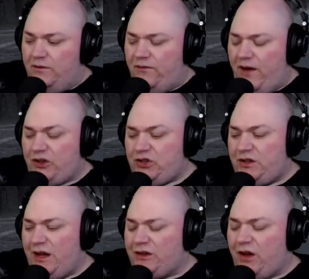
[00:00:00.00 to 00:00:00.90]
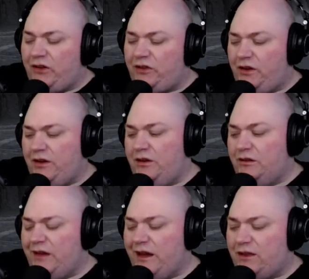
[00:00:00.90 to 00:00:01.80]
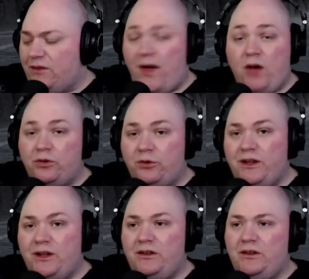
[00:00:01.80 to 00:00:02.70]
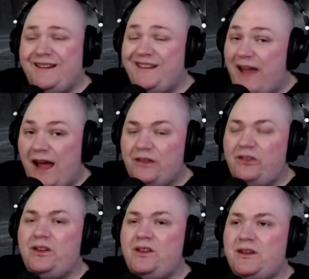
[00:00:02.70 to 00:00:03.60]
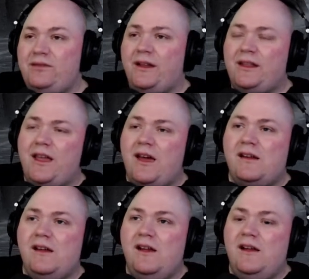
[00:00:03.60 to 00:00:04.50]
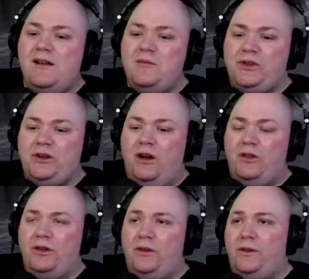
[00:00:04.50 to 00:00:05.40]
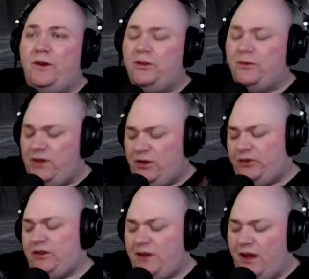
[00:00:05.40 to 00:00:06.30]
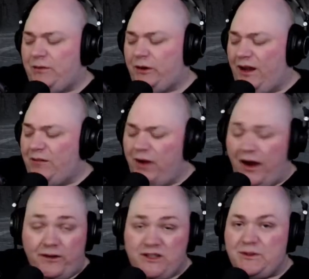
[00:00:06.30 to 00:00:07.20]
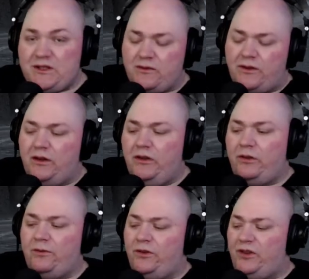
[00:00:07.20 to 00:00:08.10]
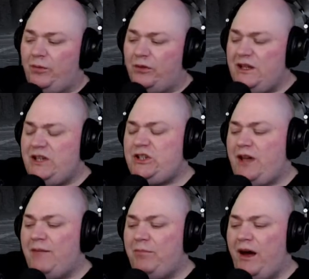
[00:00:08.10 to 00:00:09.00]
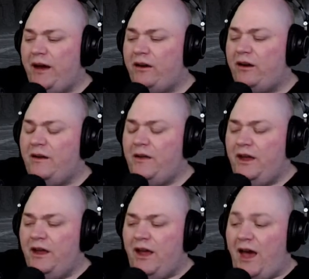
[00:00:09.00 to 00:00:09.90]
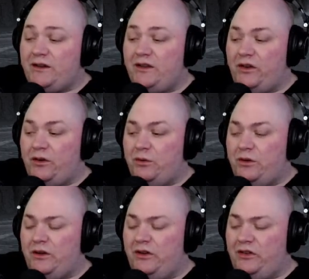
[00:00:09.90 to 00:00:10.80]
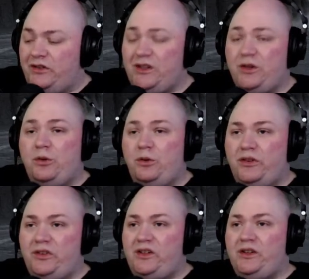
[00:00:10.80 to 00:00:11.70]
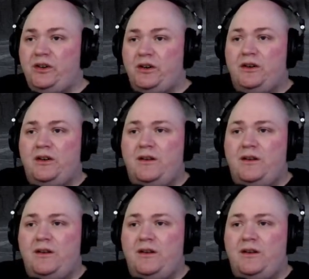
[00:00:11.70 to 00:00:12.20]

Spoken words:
faction agnostic, like the Valkyrie, like the Galaxy, stuff like that. But there are other vehicles in the game that are Empire specific. So, for example, each Empire has its own single-seater